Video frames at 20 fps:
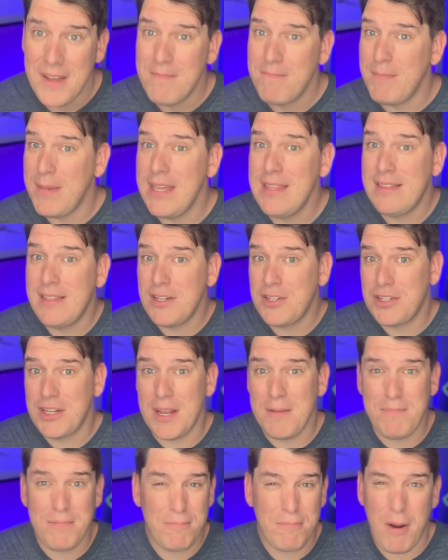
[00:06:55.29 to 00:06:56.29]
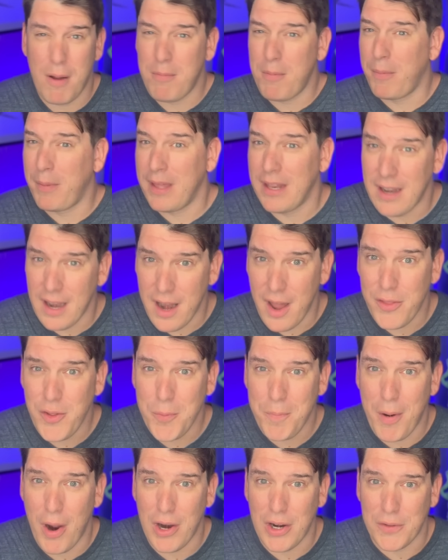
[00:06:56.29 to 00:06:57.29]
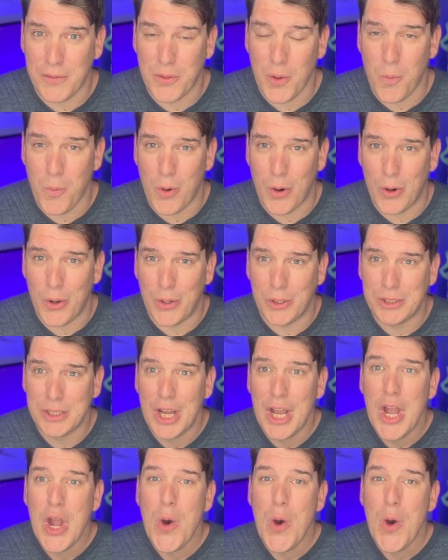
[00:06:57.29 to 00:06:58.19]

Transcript: meet the ship probably in another part of the world